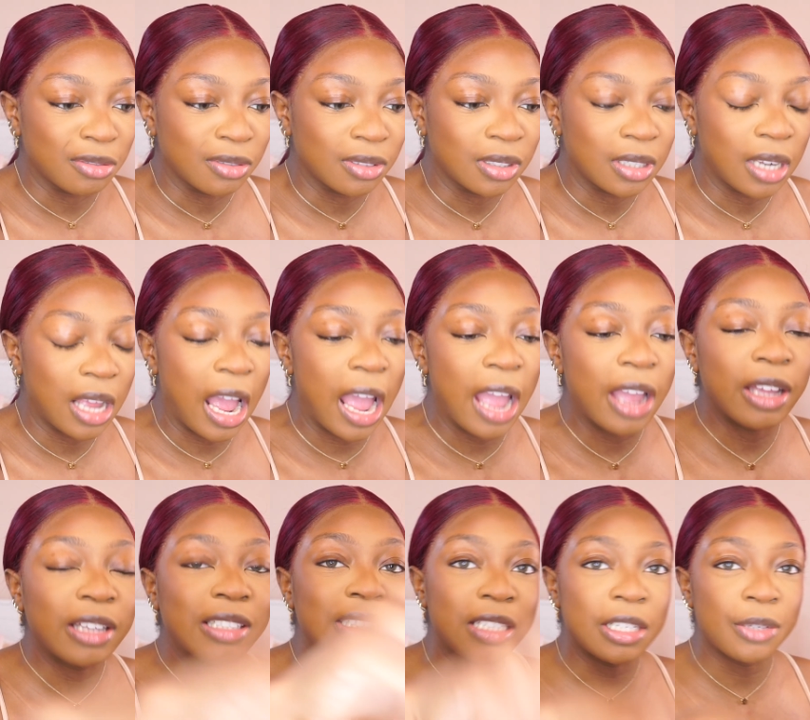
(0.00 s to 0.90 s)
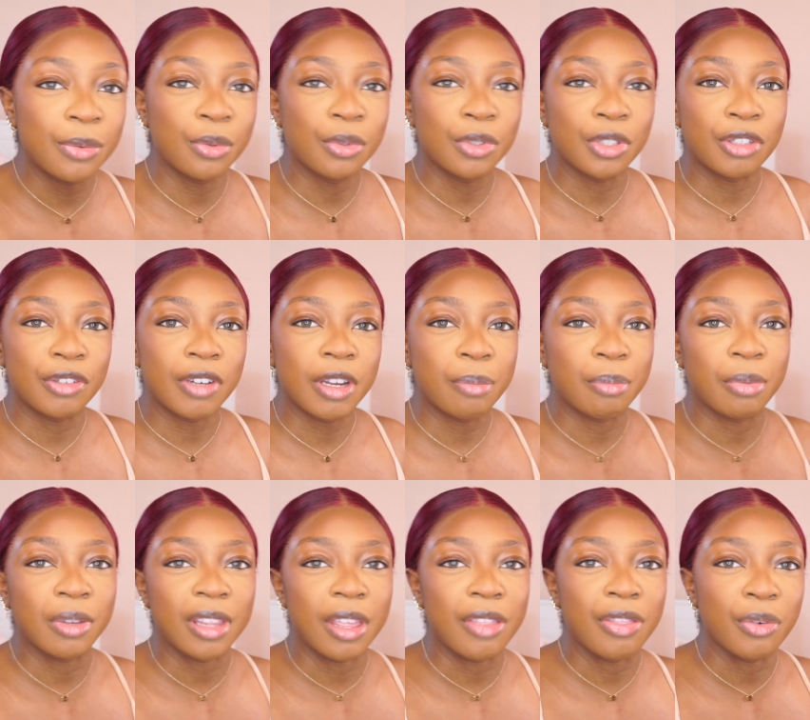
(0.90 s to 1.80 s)
I did order it,
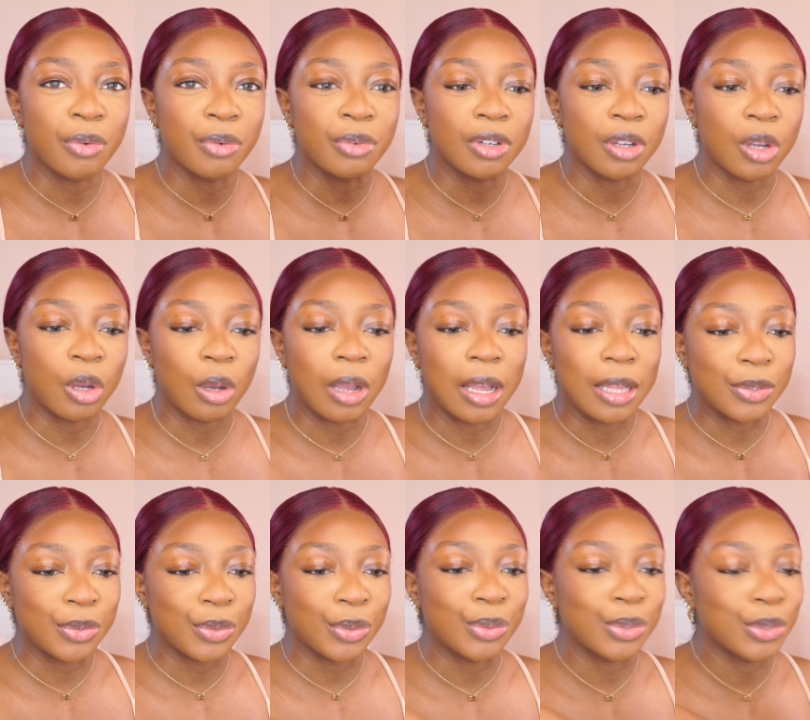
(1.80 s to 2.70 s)
but then the order got cancelled,